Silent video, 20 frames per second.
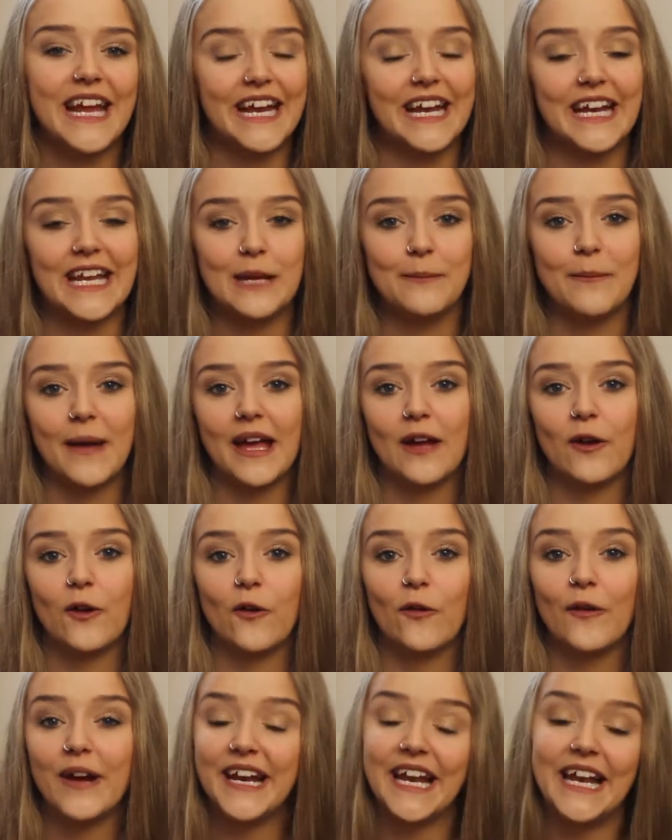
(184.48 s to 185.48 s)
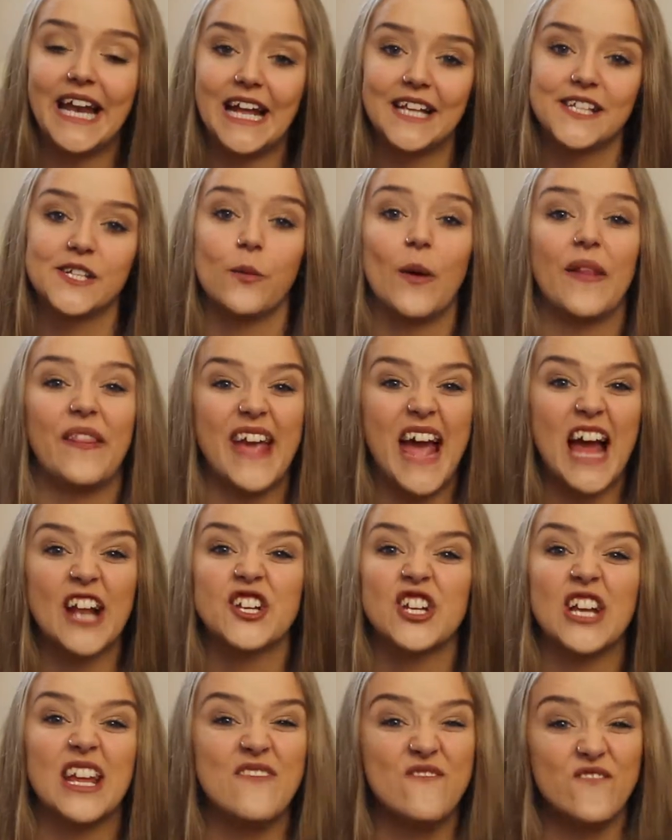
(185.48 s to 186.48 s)
in an email or in a letter when they
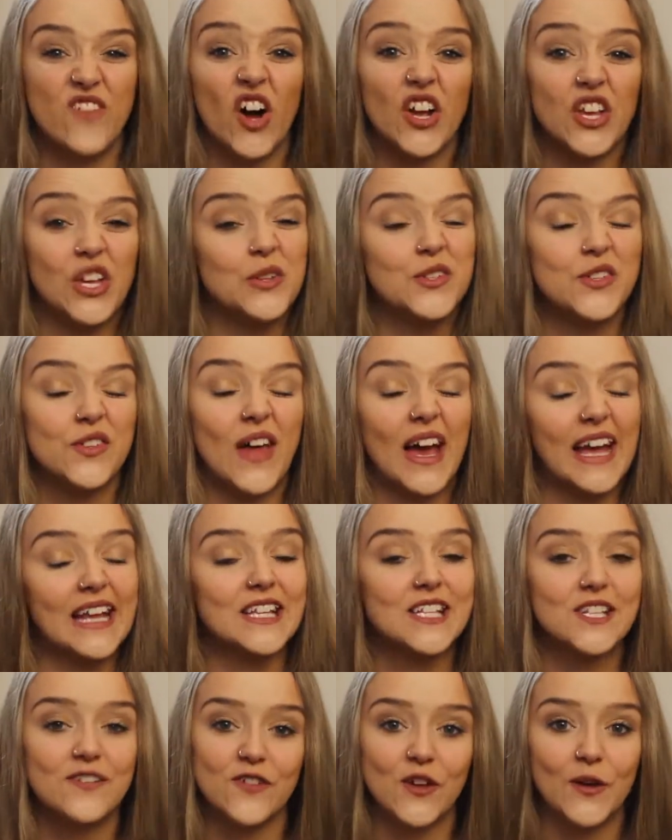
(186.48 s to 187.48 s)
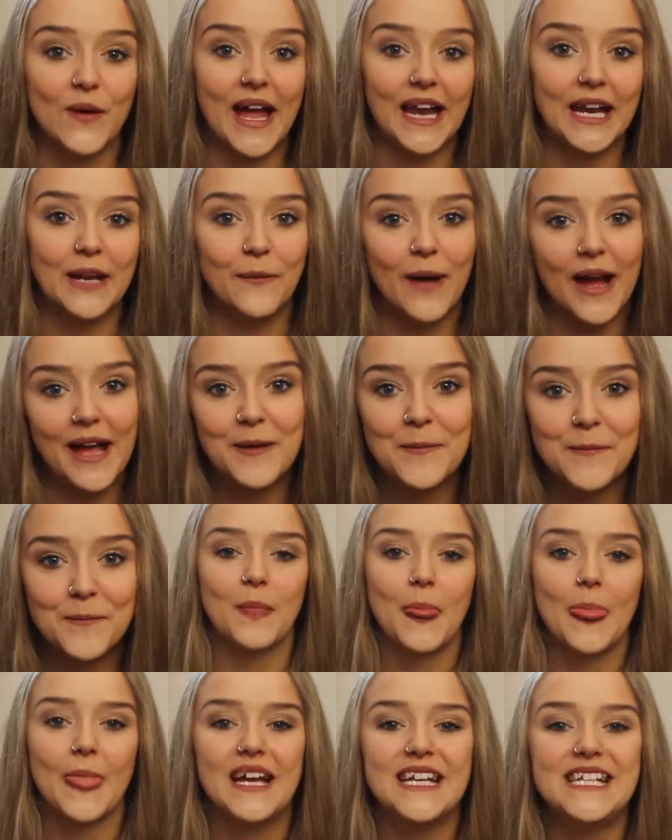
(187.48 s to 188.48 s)
actually invite you to that interview anyway.
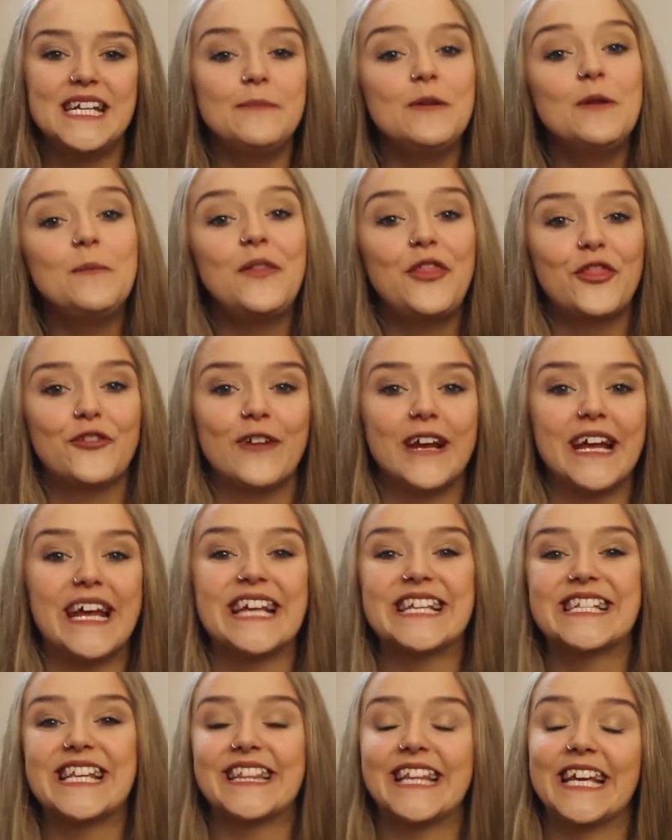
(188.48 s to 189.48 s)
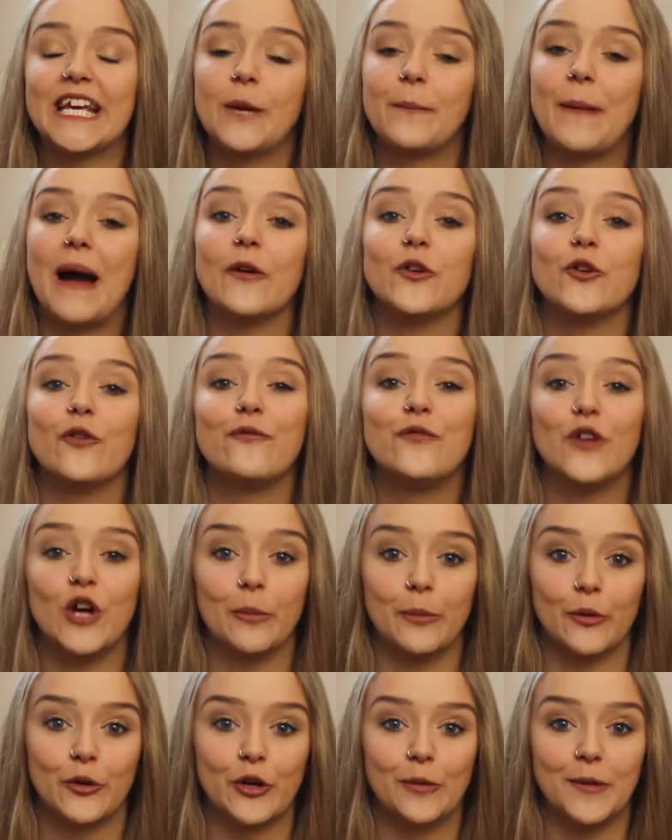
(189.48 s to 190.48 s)
Tip number three is to think about your
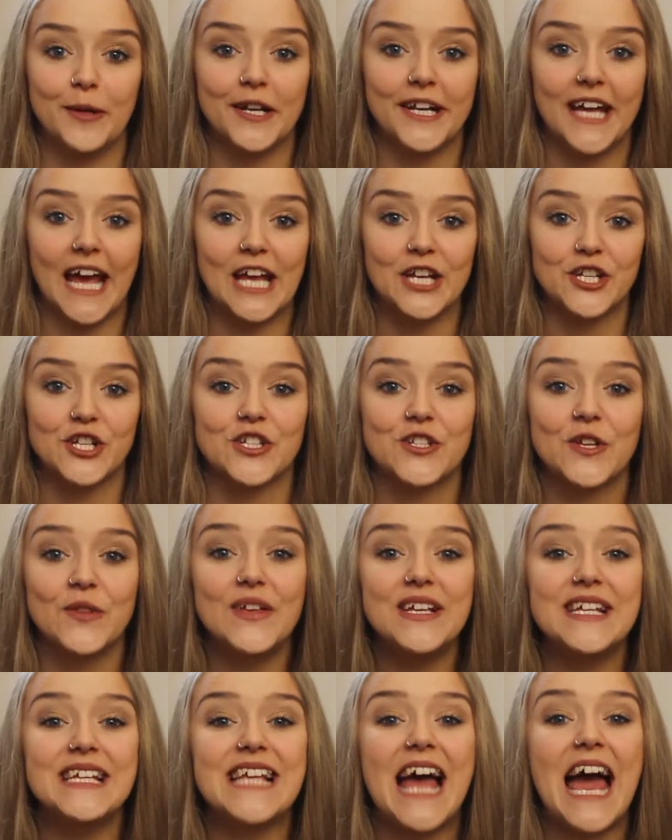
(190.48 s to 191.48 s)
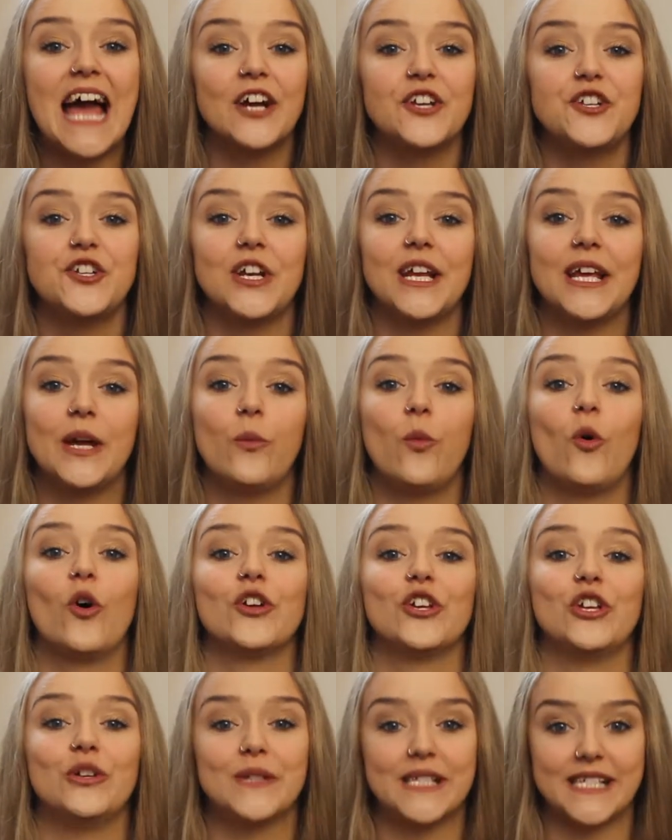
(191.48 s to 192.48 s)
verbal communication. So this is actually
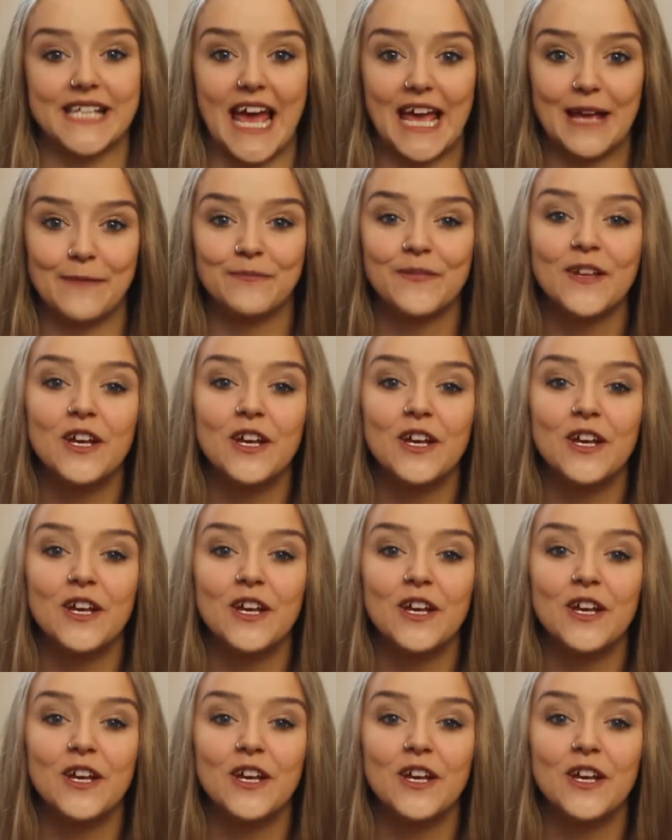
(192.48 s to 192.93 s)
what you say.